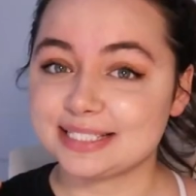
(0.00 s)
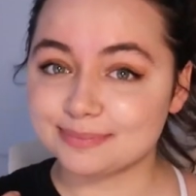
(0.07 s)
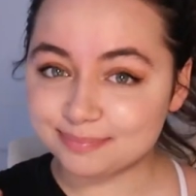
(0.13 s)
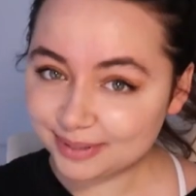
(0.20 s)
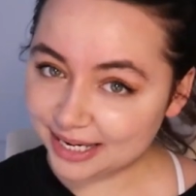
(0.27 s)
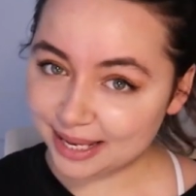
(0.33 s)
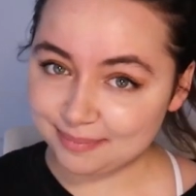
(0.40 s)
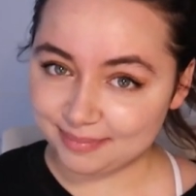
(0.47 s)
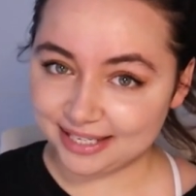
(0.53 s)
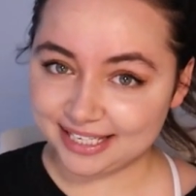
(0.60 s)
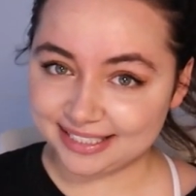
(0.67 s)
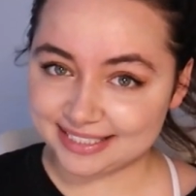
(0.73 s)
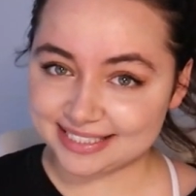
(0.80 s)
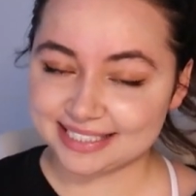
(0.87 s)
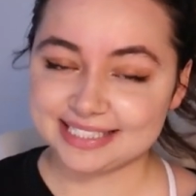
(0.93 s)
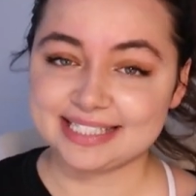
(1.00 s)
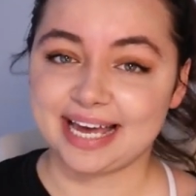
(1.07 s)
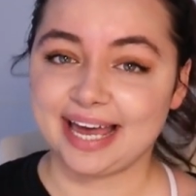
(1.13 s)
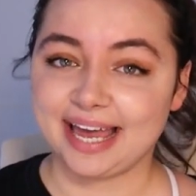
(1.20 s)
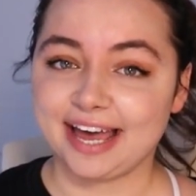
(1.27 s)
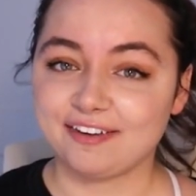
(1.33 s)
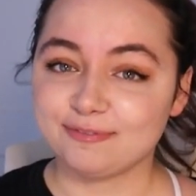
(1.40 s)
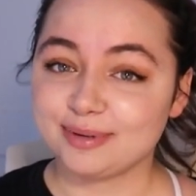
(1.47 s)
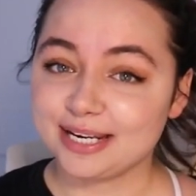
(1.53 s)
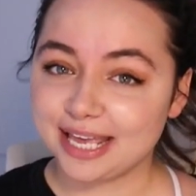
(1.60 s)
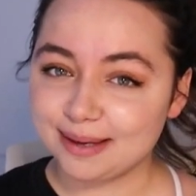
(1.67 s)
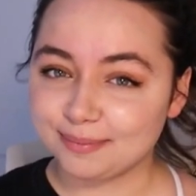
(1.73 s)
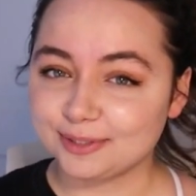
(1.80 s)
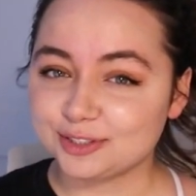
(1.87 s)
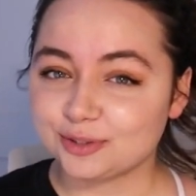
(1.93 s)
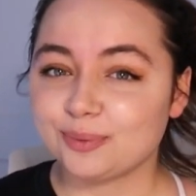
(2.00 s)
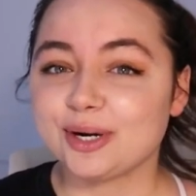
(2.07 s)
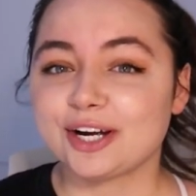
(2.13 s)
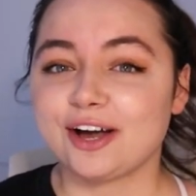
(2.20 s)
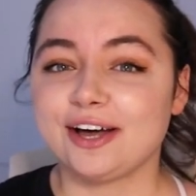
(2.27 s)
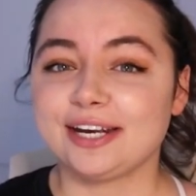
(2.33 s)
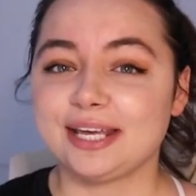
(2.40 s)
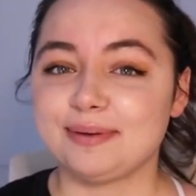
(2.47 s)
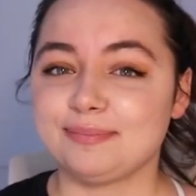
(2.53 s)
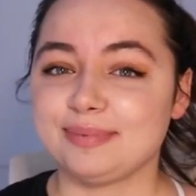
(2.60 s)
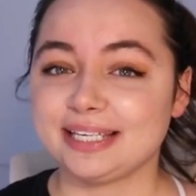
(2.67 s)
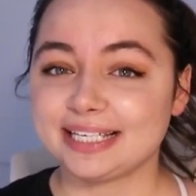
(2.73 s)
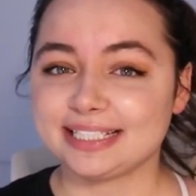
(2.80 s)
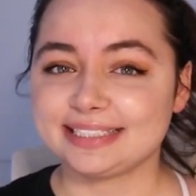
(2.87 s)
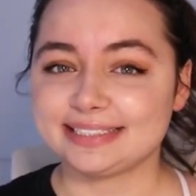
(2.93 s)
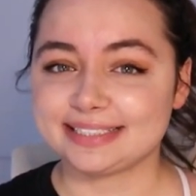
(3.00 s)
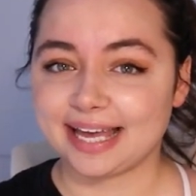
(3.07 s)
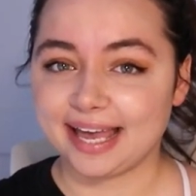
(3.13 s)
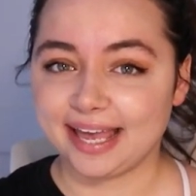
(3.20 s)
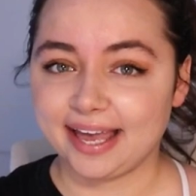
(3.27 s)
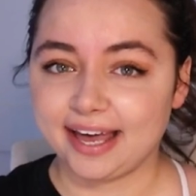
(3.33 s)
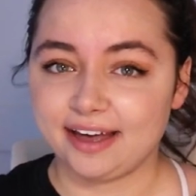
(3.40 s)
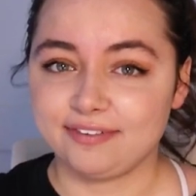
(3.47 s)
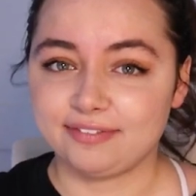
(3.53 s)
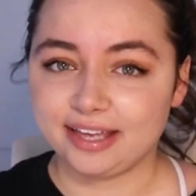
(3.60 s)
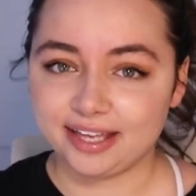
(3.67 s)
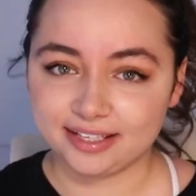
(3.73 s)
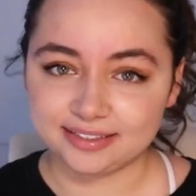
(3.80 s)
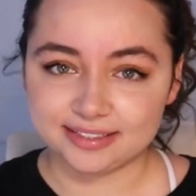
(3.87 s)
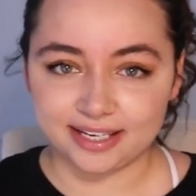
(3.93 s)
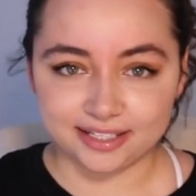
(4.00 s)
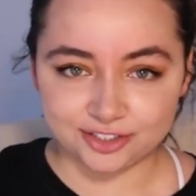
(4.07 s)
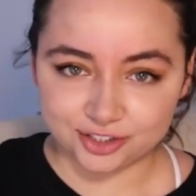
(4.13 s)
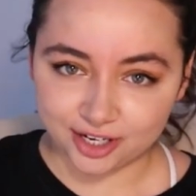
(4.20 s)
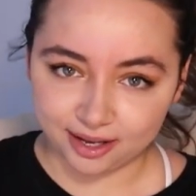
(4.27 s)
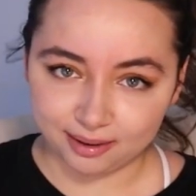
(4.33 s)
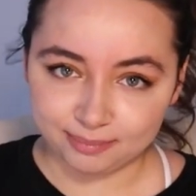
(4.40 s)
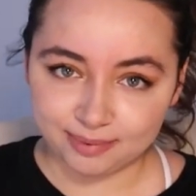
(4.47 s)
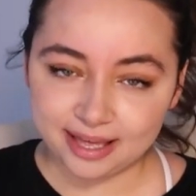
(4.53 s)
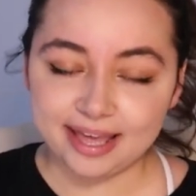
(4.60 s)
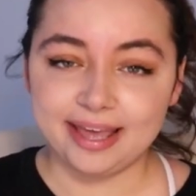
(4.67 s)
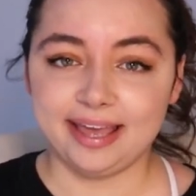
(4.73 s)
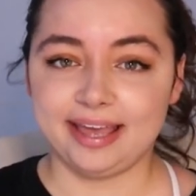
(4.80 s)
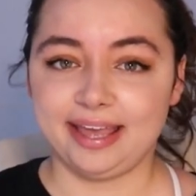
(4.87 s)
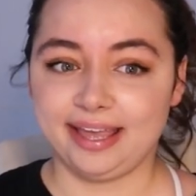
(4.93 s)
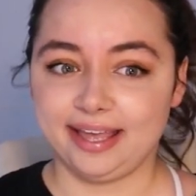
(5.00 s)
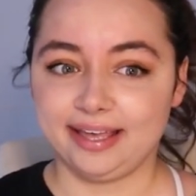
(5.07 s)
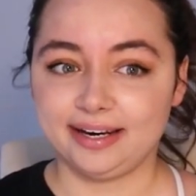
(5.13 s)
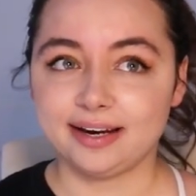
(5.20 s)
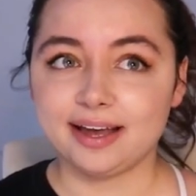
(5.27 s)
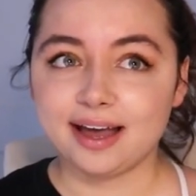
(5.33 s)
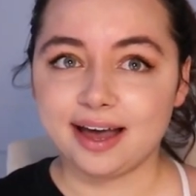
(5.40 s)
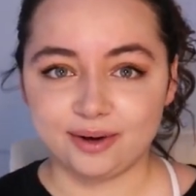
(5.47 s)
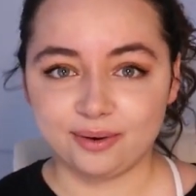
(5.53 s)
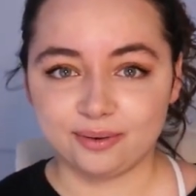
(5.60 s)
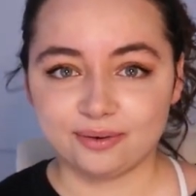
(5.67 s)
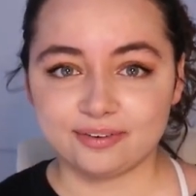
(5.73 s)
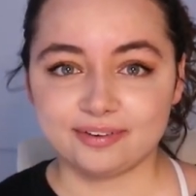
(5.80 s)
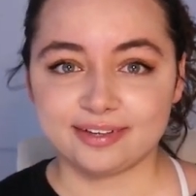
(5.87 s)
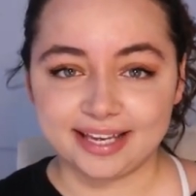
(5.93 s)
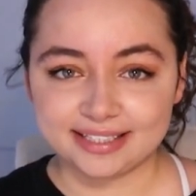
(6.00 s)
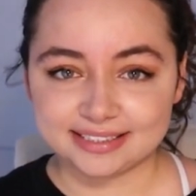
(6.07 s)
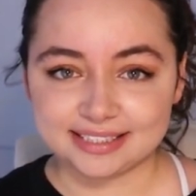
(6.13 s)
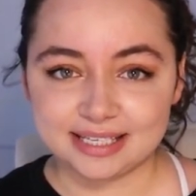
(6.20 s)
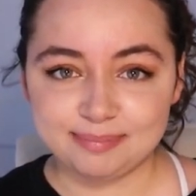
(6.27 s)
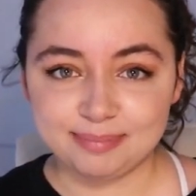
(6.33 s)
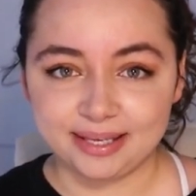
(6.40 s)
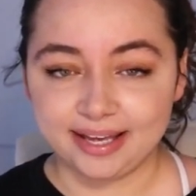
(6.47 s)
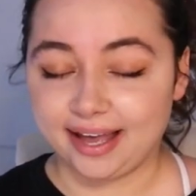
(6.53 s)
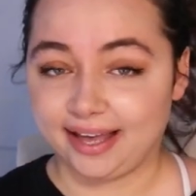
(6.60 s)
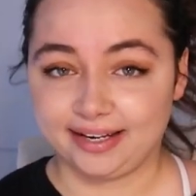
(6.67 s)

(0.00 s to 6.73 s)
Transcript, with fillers: has been a minute since I have been able to work on it because I have a day job and, you know, I get sleepy.